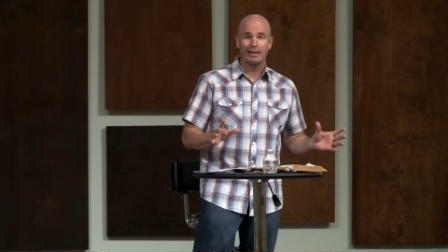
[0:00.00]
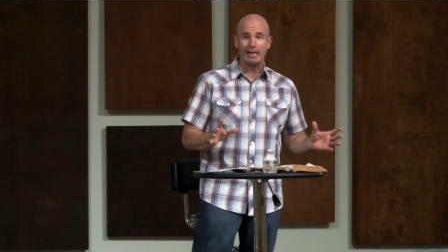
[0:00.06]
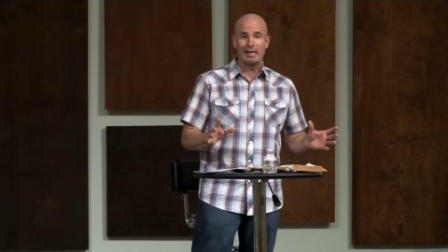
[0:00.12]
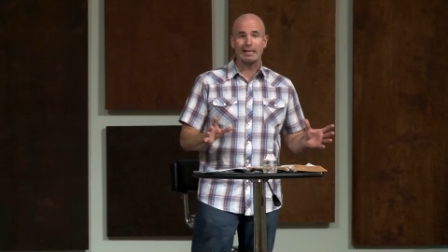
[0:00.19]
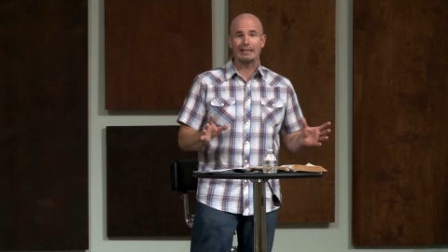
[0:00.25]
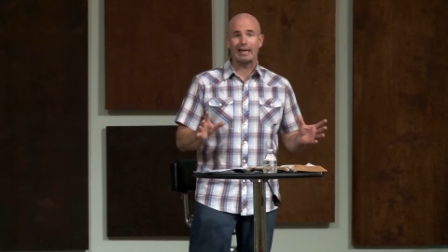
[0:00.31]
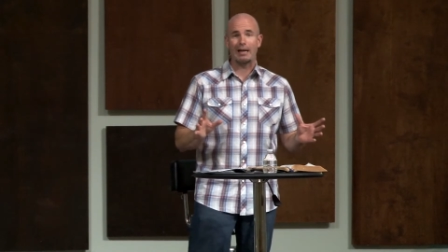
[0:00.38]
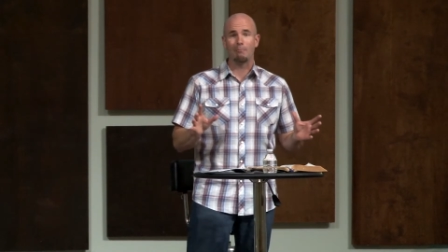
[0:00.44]

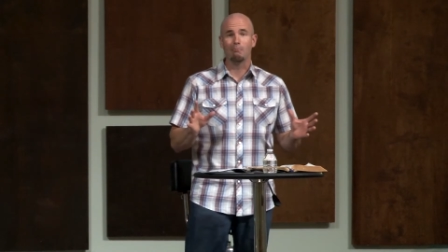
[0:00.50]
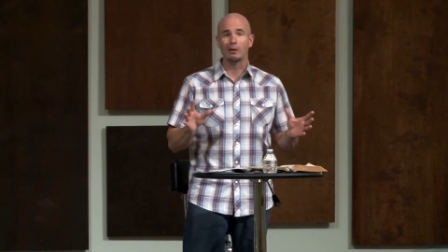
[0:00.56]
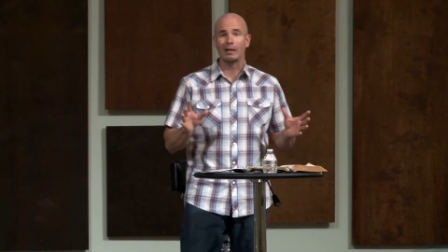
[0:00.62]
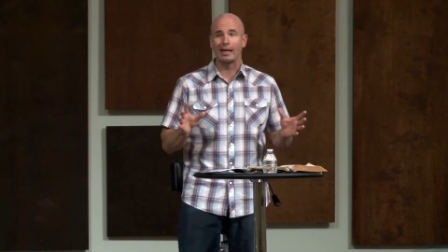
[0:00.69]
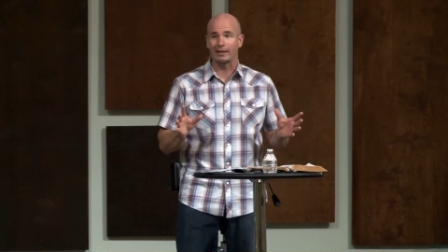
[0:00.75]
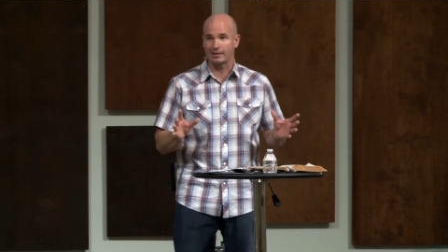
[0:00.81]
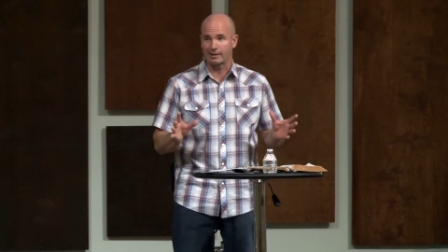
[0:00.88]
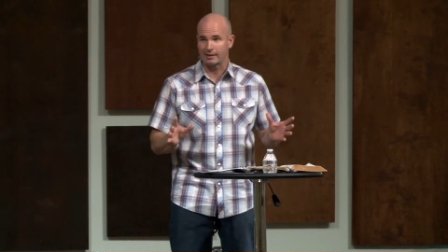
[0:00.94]
it is a
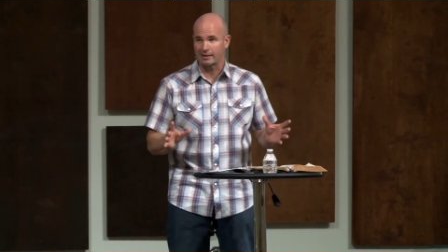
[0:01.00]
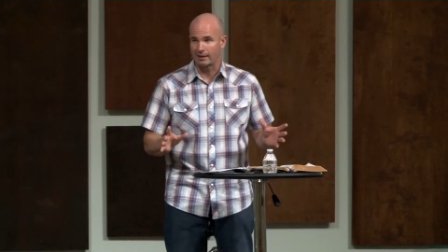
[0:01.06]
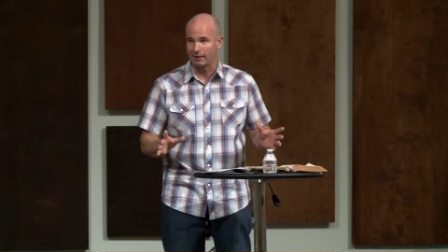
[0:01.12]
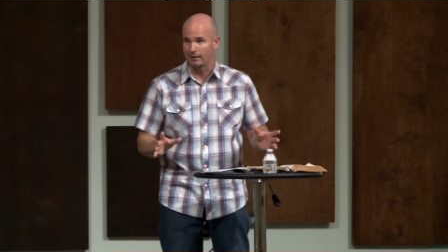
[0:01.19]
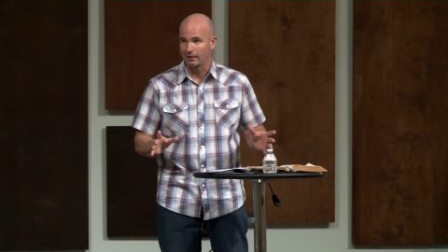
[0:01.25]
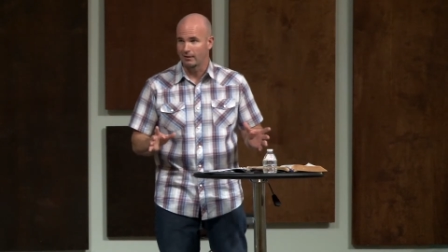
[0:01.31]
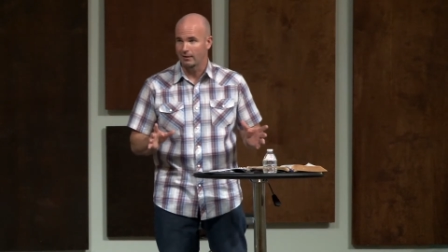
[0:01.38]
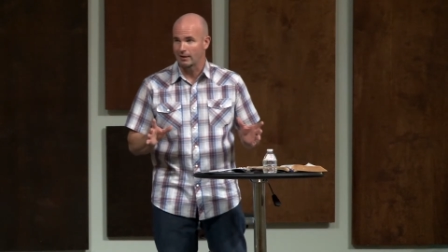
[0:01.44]

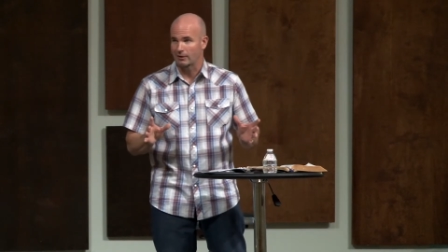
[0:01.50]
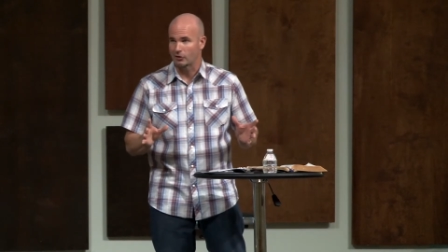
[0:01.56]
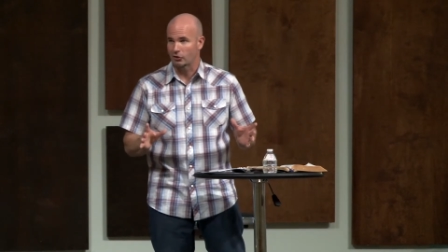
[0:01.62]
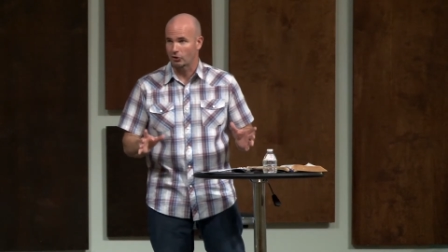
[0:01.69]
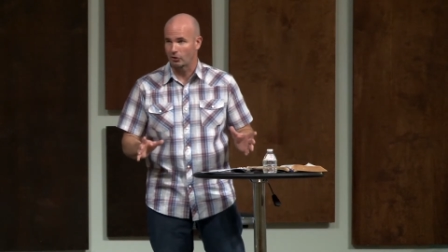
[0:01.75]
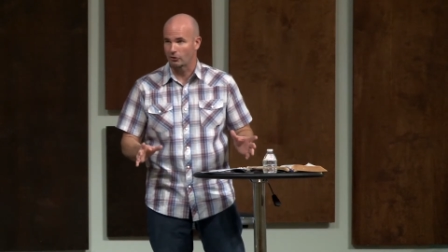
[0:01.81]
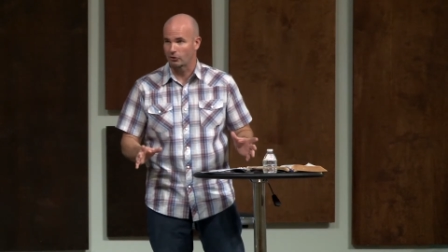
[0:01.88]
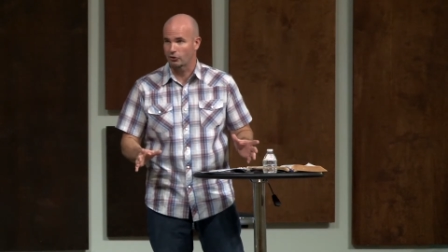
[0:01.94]
blessing in the
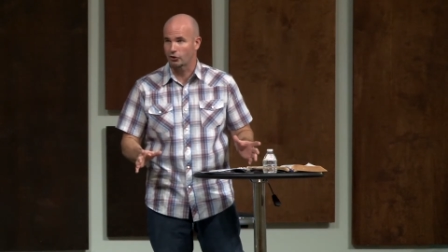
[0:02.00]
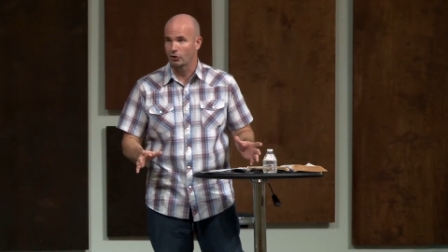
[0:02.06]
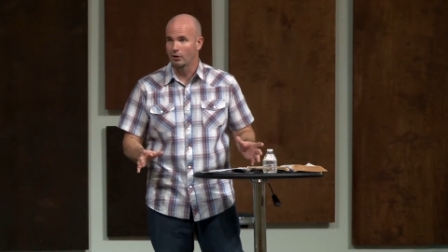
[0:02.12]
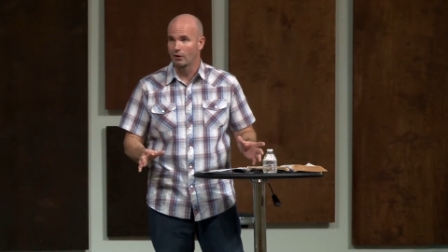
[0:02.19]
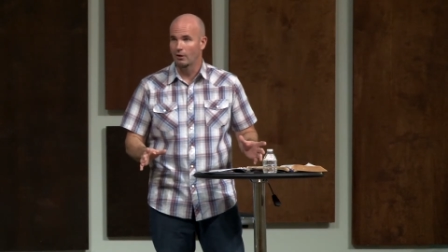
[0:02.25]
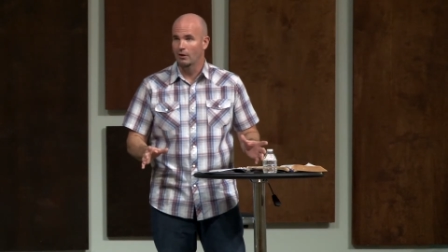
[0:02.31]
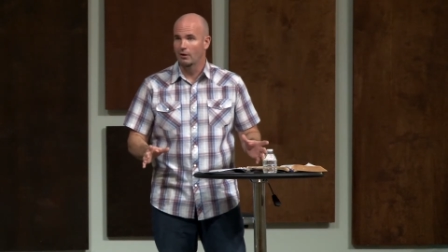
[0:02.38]
church.